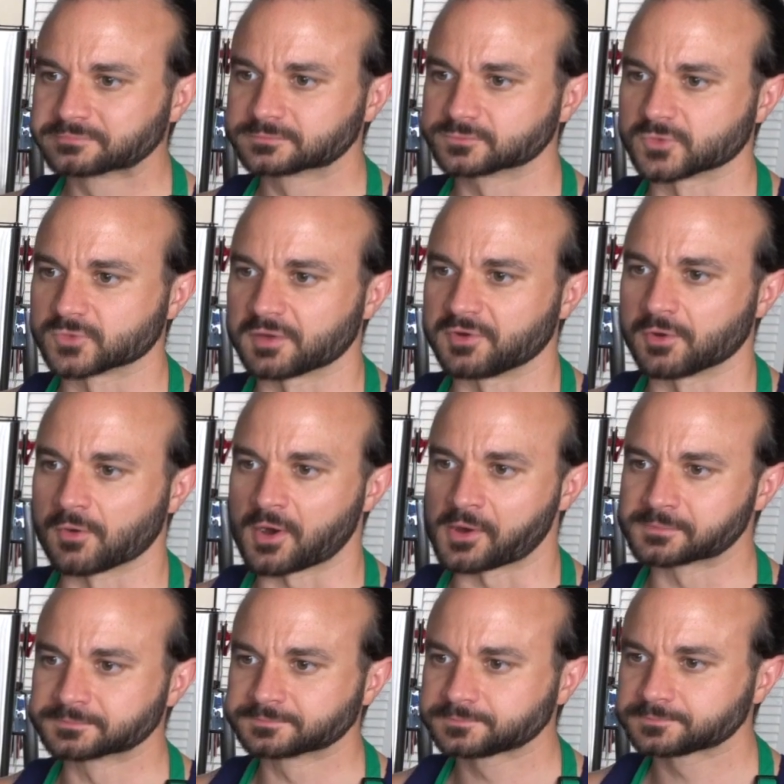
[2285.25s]
love you
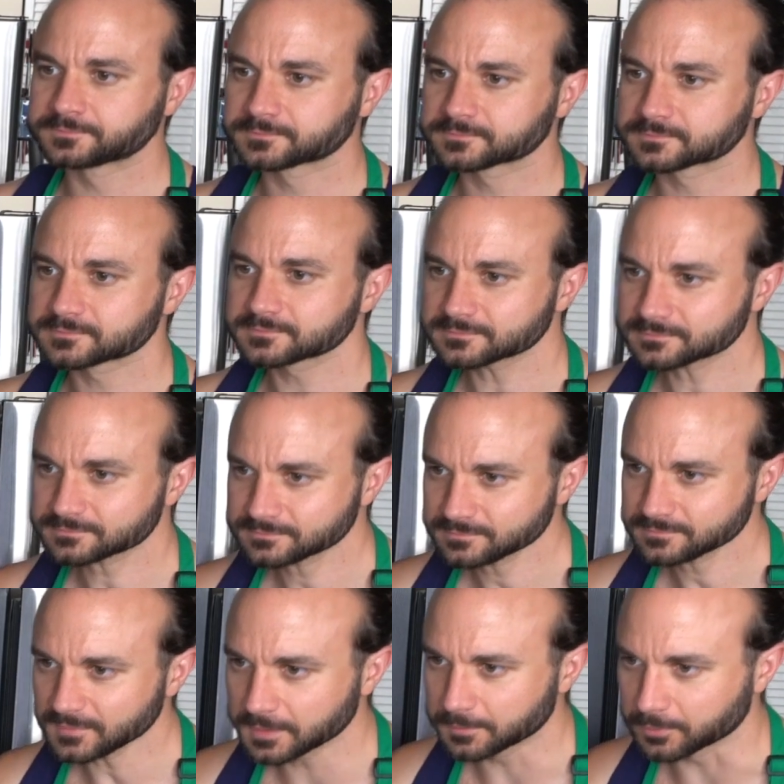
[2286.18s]
all.
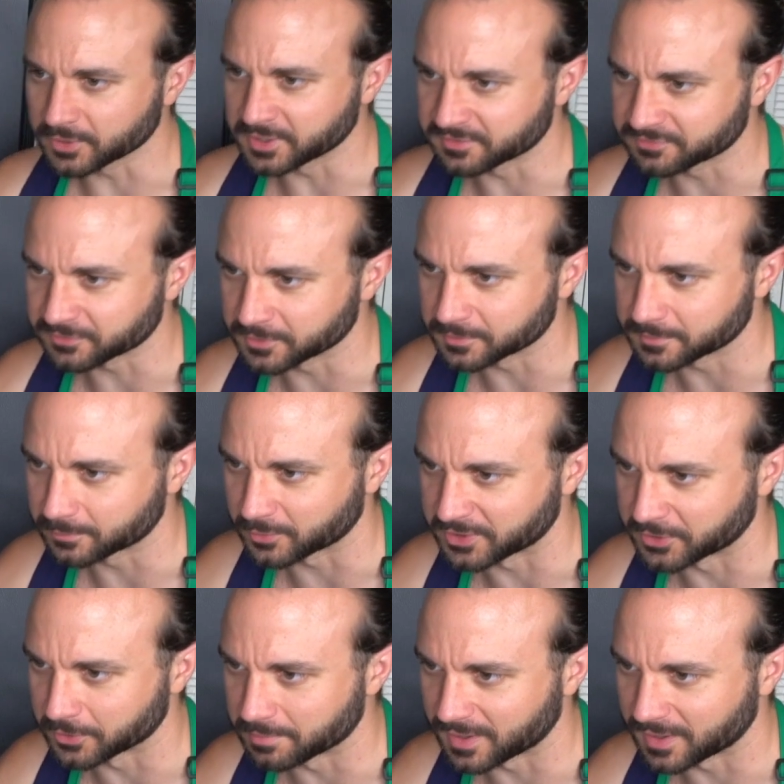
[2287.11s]

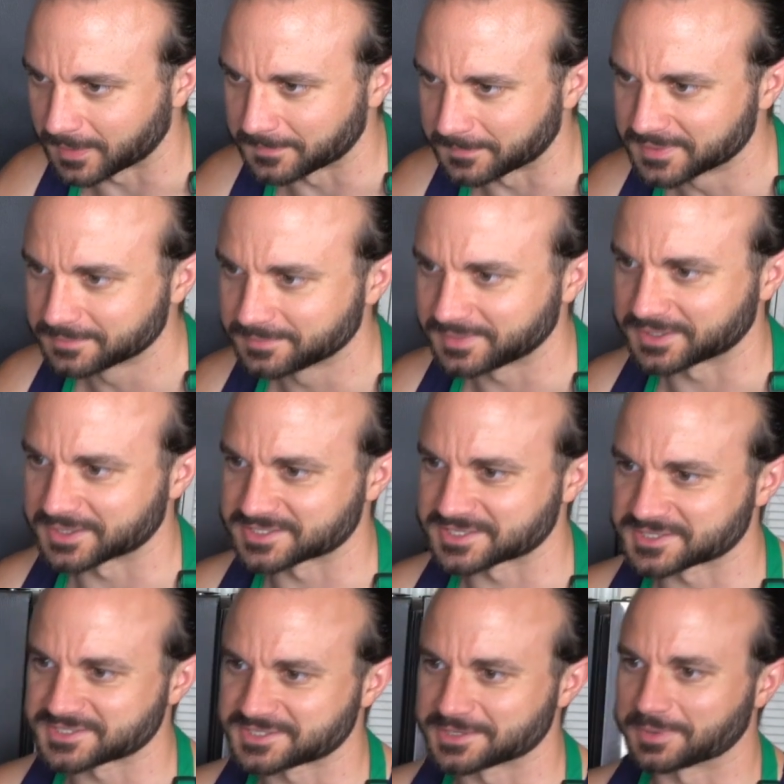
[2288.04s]
Burrito bomb because
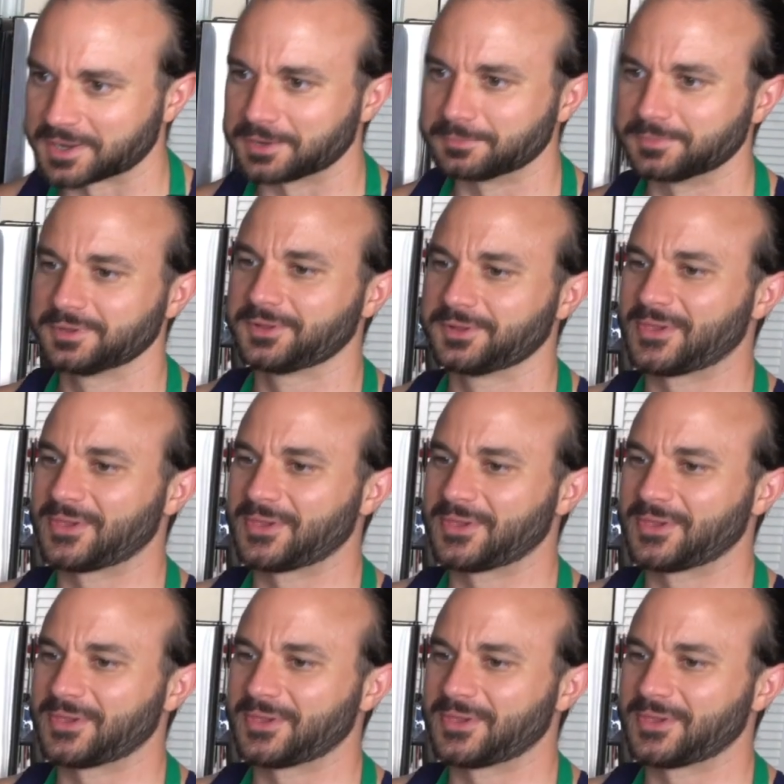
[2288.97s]
it's the bomb.